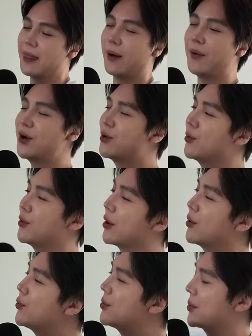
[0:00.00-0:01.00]
Okay. I wonder who
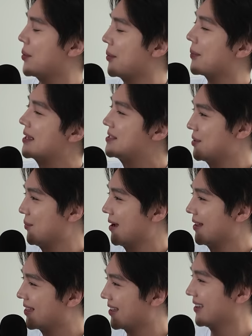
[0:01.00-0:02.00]
who would we replace you
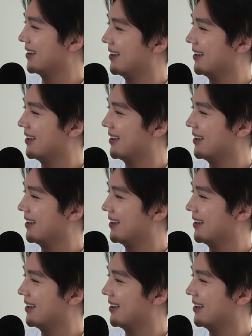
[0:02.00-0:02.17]
with.